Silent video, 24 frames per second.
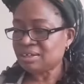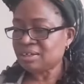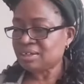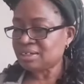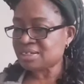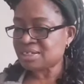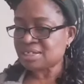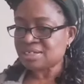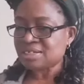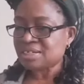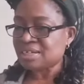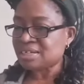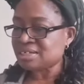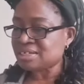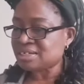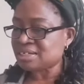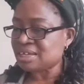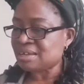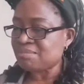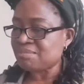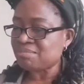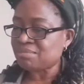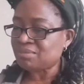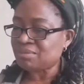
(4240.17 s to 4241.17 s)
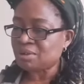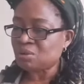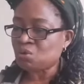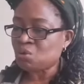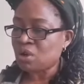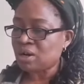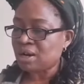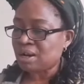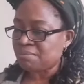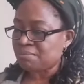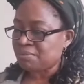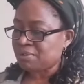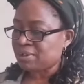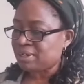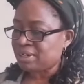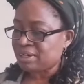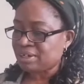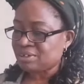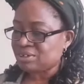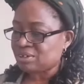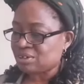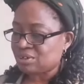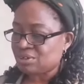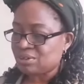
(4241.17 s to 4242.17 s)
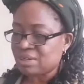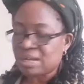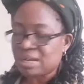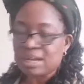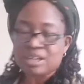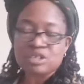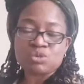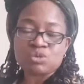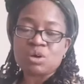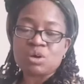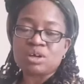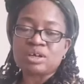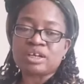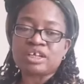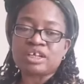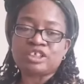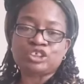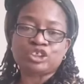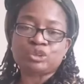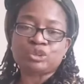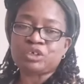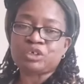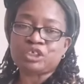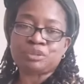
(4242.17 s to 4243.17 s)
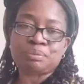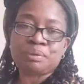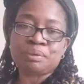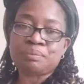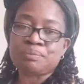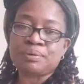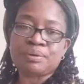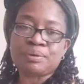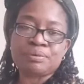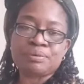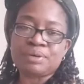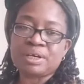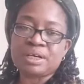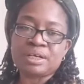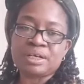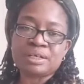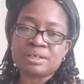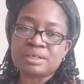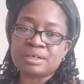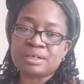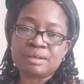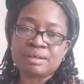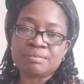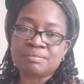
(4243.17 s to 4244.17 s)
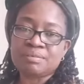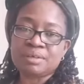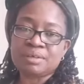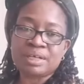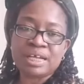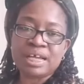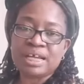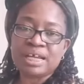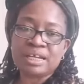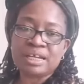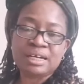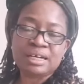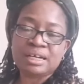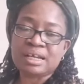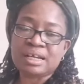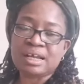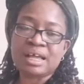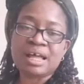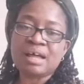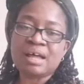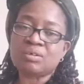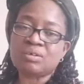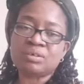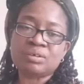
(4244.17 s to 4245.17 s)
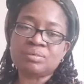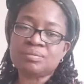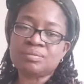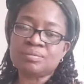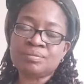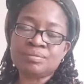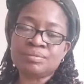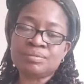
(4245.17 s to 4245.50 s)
This is the same. What I'm reading to you now is what the Jewish people read day in, day out.